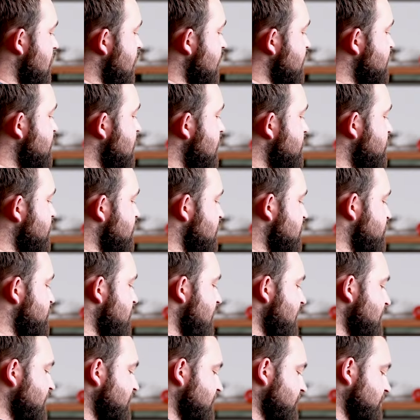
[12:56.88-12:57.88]
In terms of the
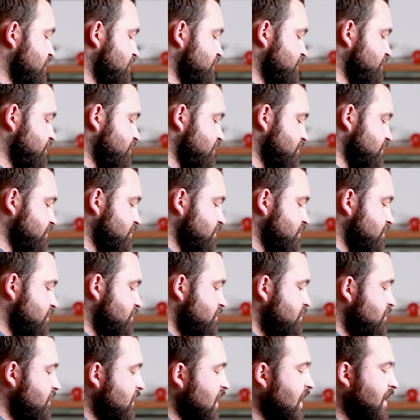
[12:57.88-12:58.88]
space,
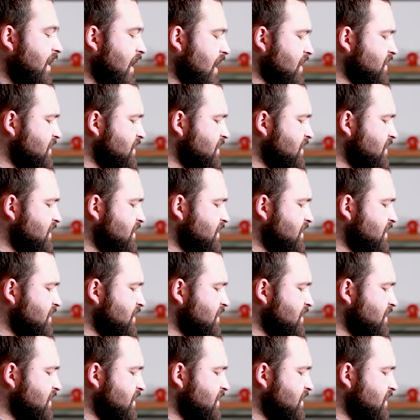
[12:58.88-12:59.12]
they